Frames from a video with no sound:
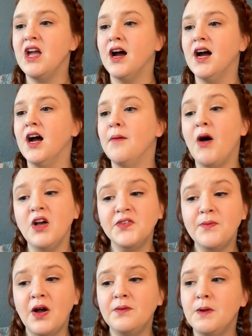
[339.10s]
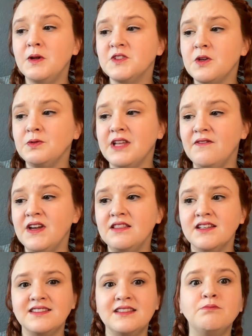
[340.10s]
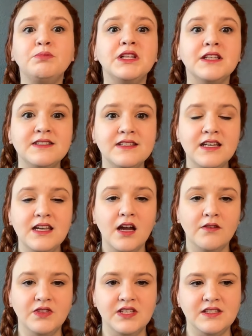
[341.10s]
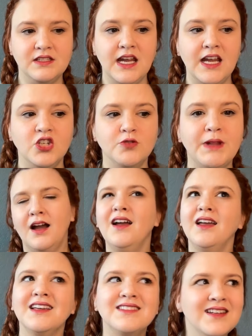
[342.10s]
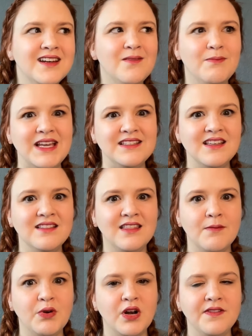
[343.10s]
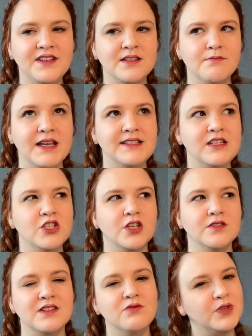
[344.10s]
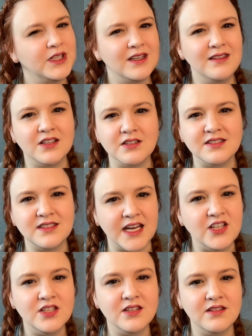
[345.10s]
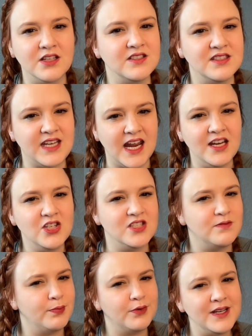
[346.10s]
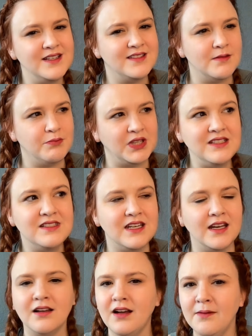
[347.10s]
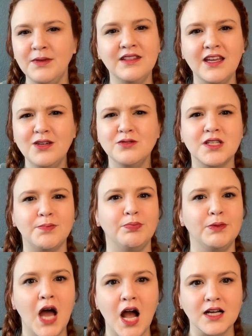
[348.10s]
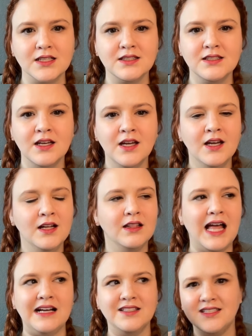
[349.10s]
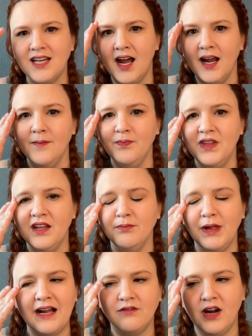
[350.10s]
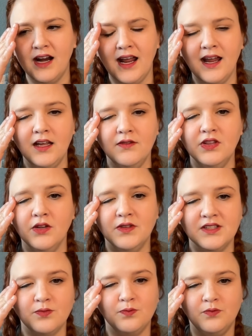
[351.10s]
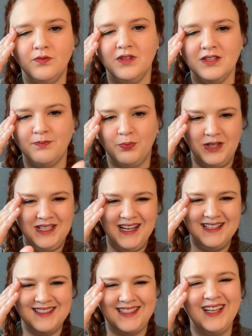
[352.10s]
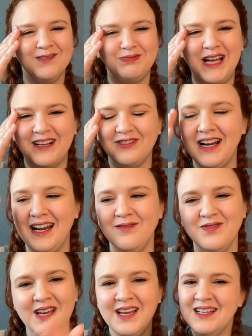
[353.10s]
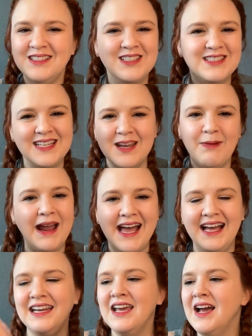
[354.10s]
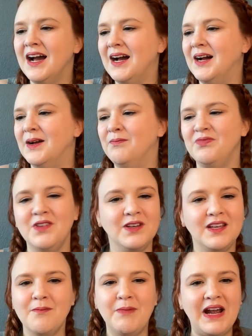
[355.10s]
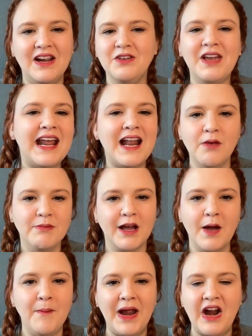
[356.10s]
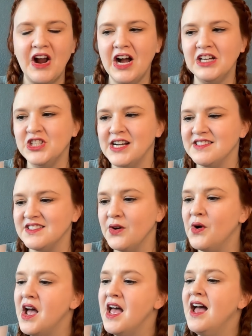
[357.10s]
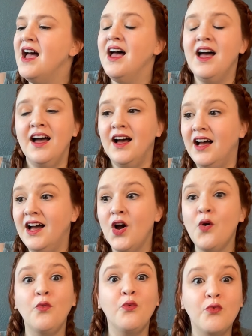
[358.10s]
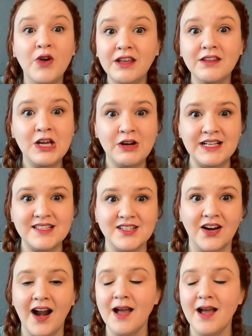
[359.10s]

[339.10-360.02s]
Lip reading: I'm also loving the simplicity of the stage. Isn't it amazing that they put on these amazing shows and really their stage is pretty simplistic? I mean, they used blocks last time in Black Friday, even though this predates Black Friday, just in my head. You can't help but compare and contrast. So really great start.